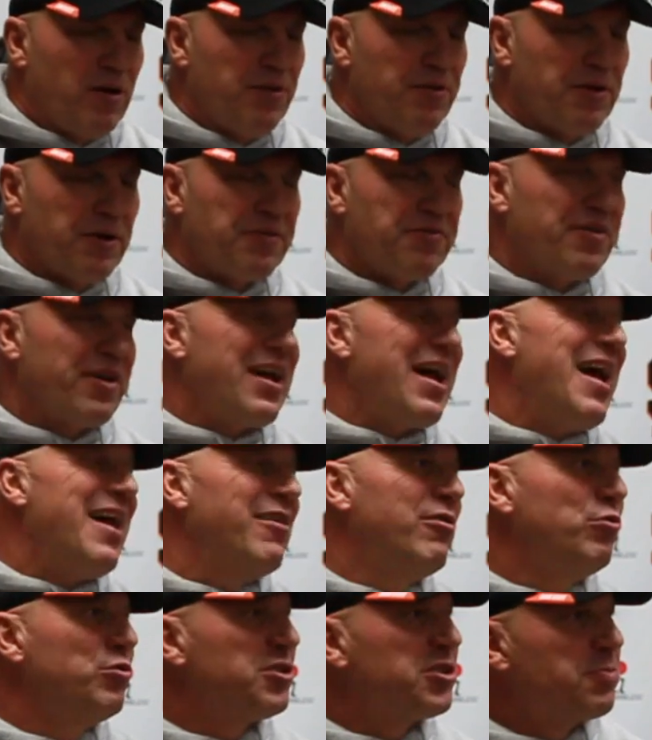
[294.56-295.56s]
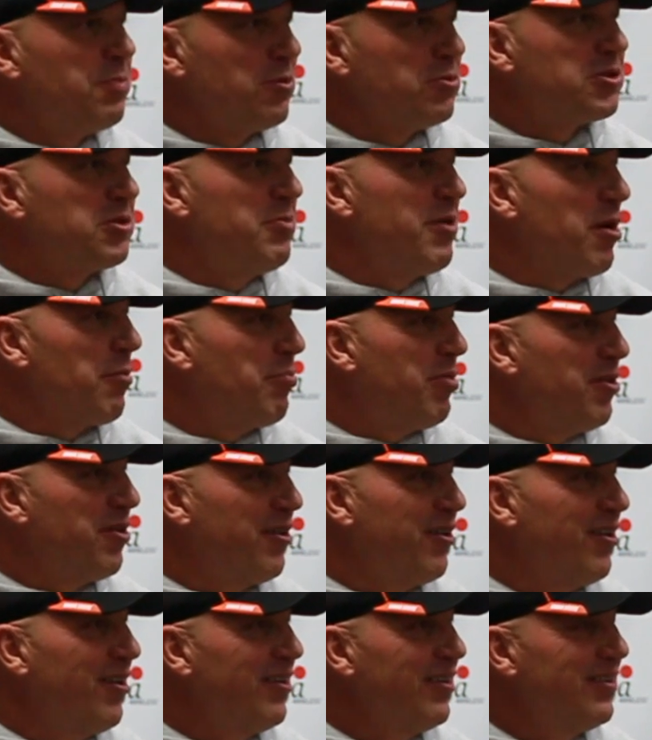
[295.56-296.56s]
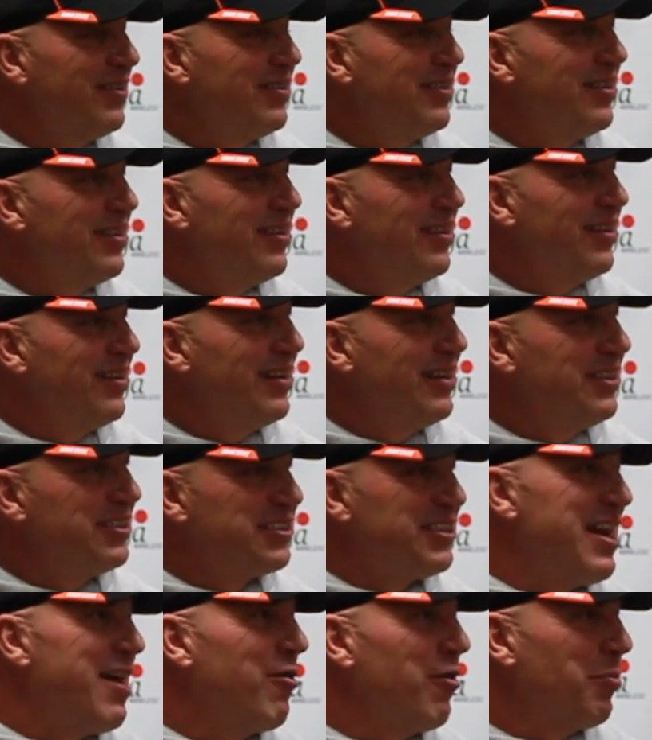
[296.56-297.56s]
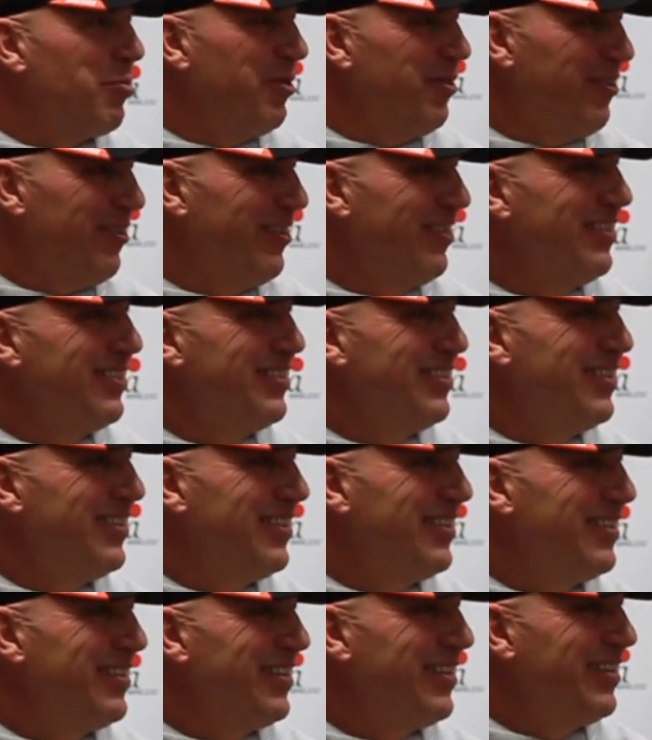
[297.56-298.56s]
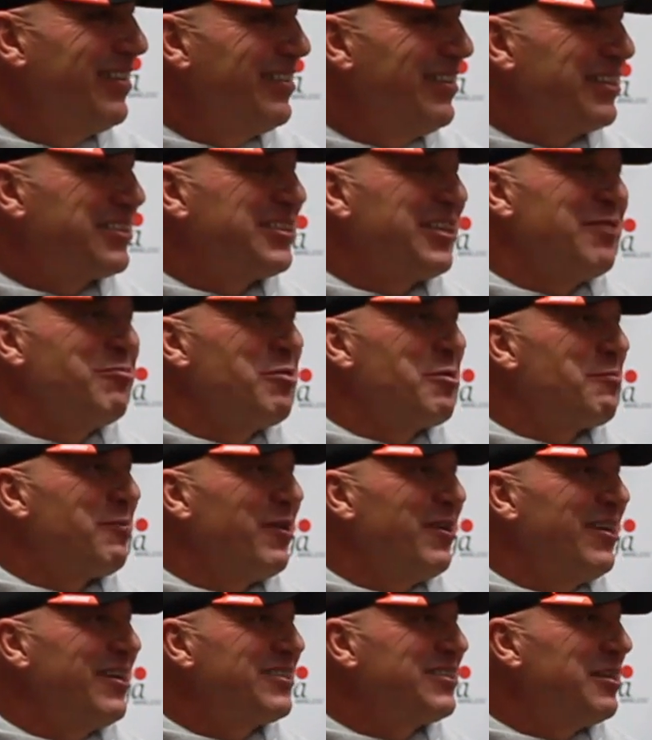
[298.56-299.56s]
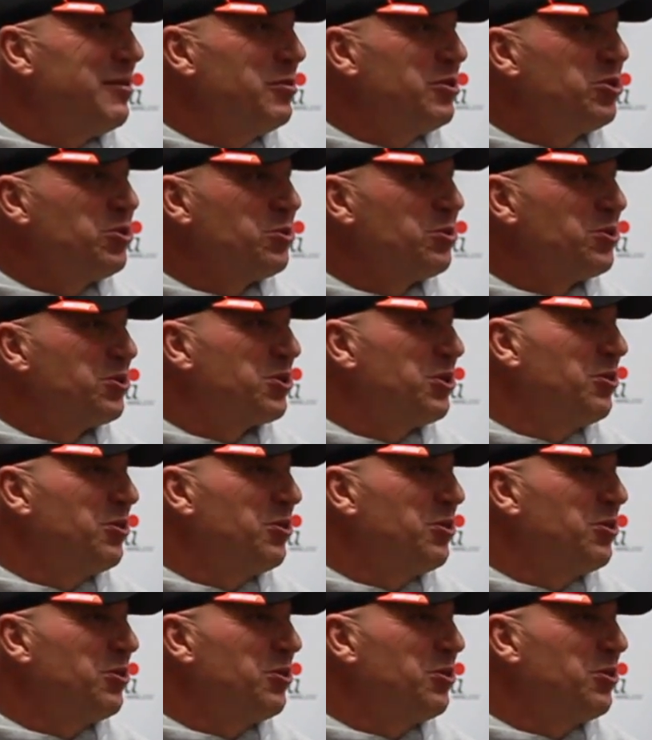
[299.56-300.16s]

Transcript: the guy who was supposed to be our punter is now our punter. next time we play, Tommy Jewell is